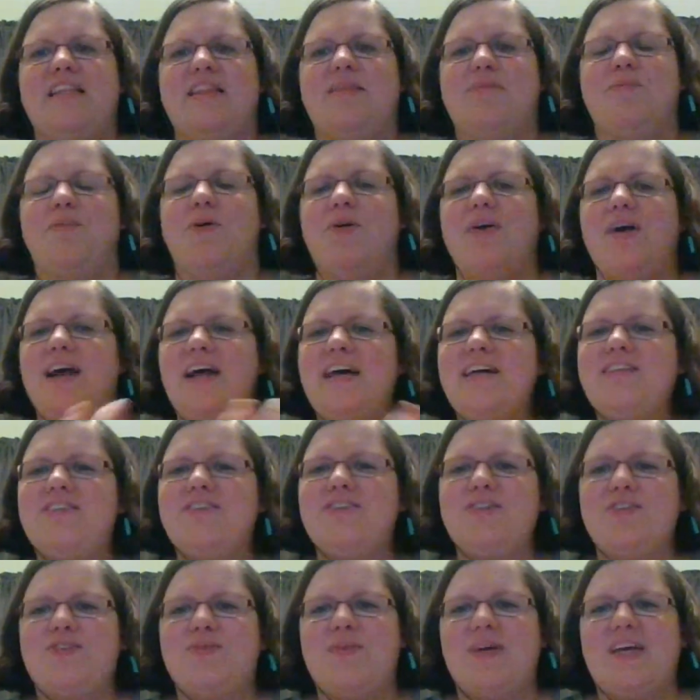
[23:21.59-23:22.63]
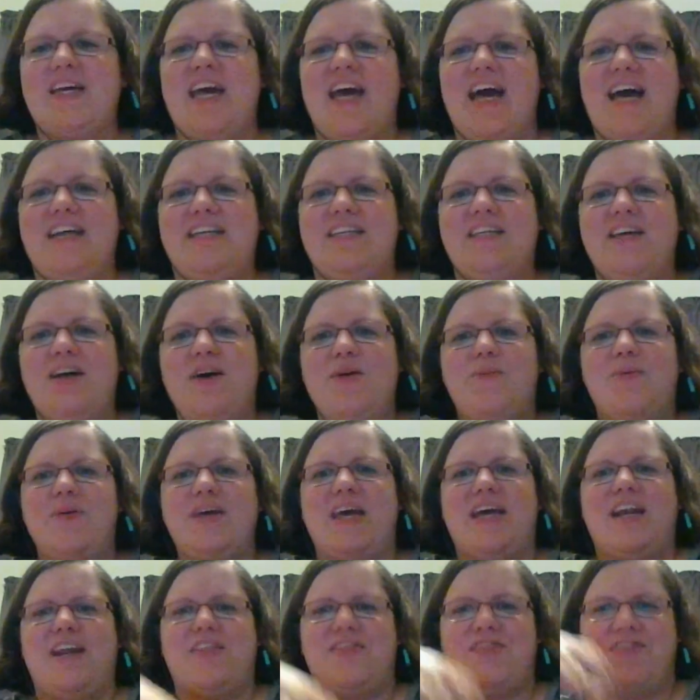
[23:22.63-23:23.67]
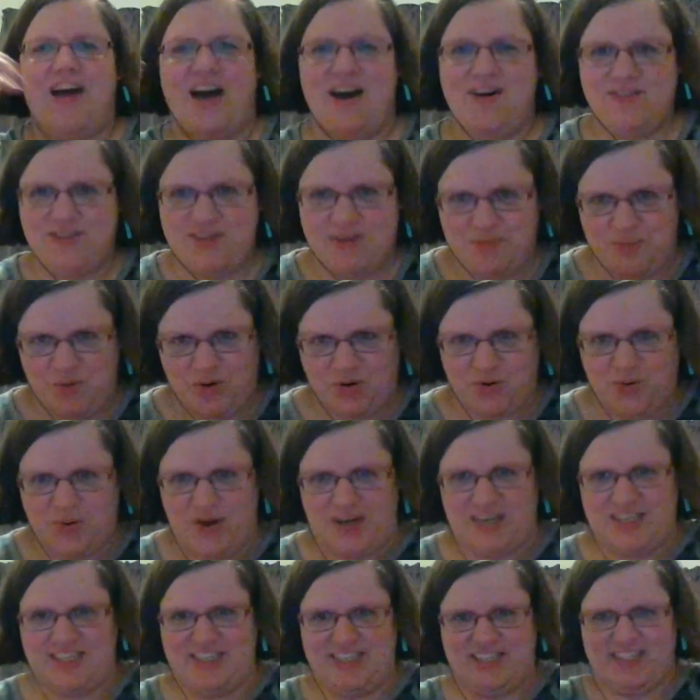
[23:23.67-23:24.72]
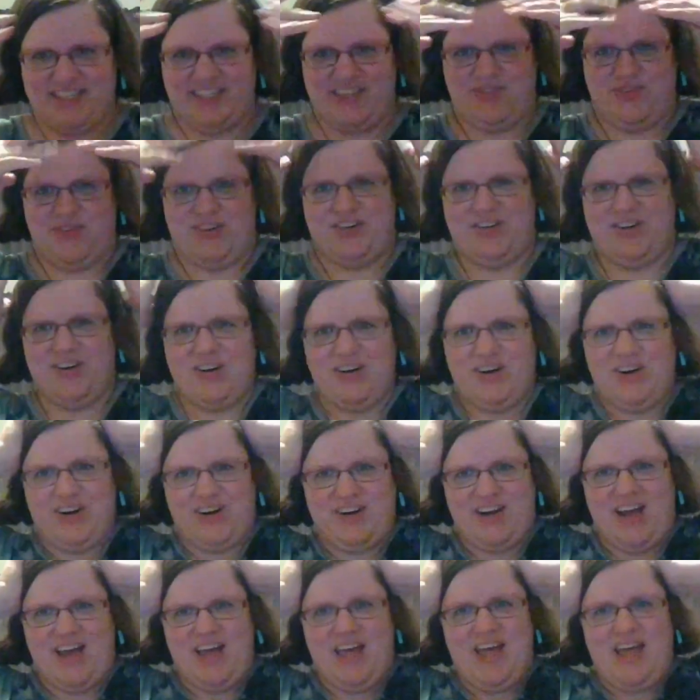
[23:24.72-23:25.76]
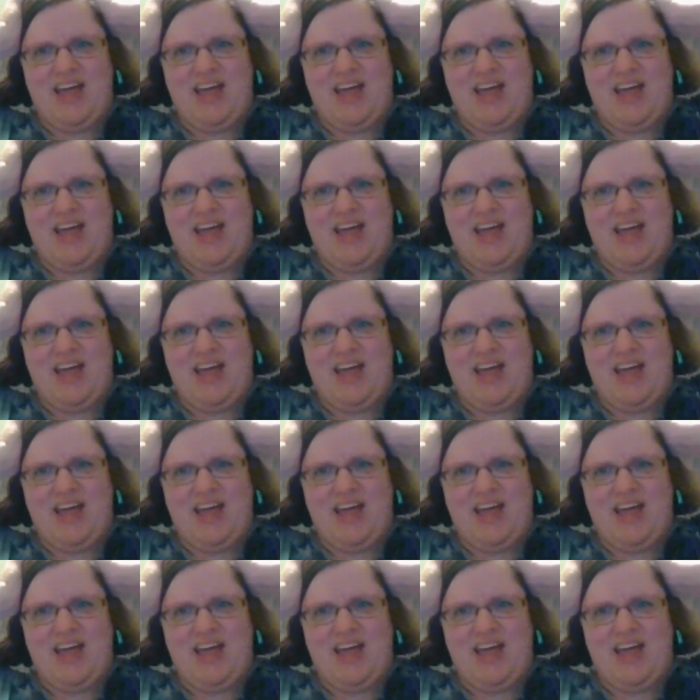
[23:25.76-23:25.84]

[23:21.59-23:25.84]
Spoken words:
the more answers we get 1,000 more questions in return.